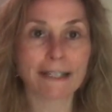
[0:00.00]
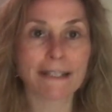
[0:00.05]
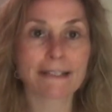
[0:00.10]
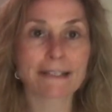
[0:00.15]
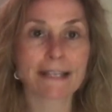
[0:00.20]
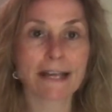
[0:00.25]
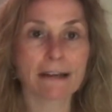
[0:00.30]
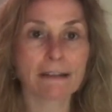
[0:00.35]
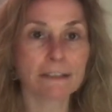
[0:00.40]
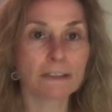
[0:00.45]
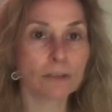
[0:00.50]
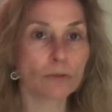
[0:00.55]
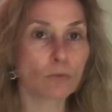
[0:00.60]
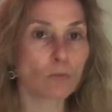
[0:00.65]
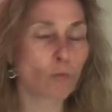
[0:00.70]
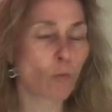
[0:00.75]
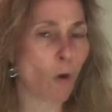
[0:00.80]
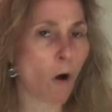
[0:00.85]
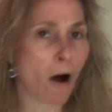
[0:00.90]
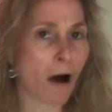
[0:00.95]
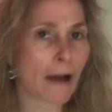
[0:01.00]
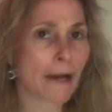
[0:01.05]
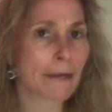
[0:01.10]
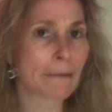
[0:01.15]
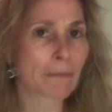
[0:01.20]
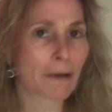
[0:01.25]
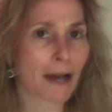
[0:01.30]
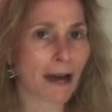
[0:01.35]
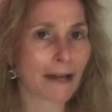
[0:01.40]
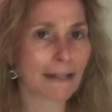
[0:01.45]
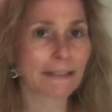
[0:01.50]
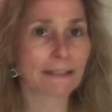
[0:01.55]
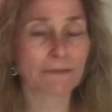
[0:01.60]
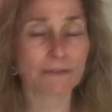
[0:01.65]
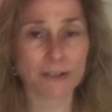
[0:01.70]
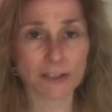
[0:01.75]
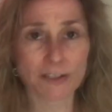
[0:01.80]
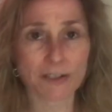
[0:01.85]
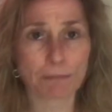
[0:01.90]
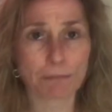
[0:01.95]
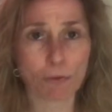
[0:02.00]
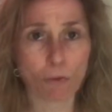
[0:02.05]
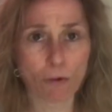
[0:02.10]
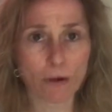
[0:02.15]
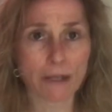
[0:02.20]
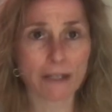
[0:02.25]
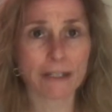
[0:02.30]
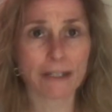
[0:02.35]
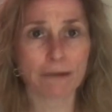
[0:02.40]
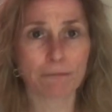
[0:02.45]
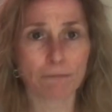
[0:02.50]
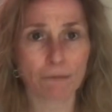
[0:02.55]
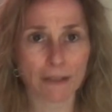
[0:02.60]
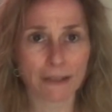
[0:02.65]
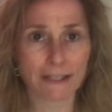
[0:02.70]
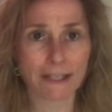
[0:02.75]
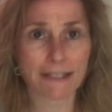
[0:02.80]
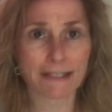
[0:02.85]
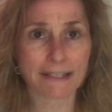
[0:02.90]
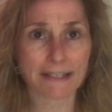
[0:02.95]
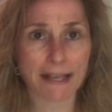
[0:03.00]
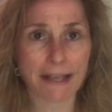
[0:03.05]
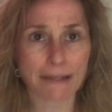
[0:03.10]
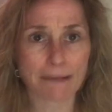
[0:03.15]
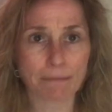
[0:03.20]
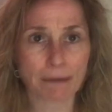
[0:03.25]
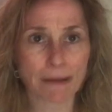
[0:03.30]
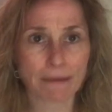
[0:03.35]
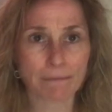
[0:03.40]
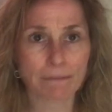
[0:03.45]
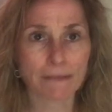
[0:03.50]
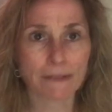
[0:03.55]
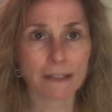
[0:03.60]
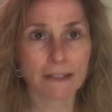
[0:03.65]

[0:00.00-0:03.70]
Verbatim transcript: and tell you why I'm kind of disappointed in what they sent me.